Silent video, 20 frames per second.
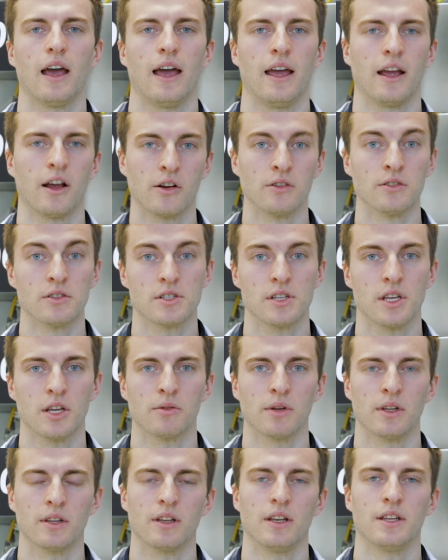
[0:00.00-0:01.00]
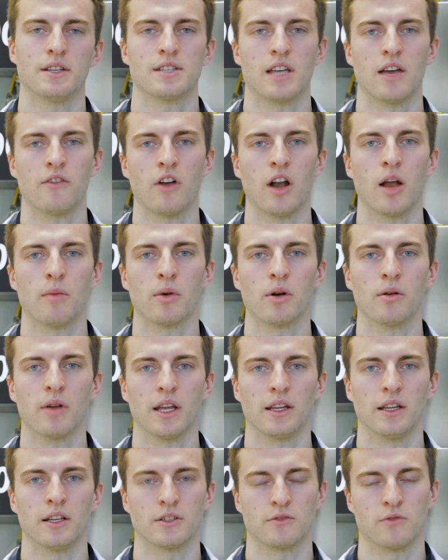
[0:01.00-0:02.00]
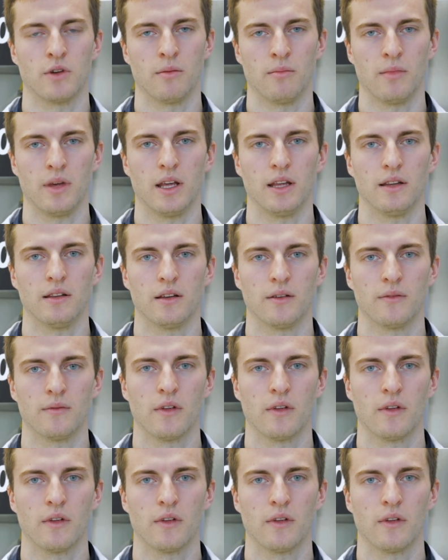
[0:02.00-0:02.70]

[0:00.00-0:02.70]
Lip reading: and consequently several upgradings were made.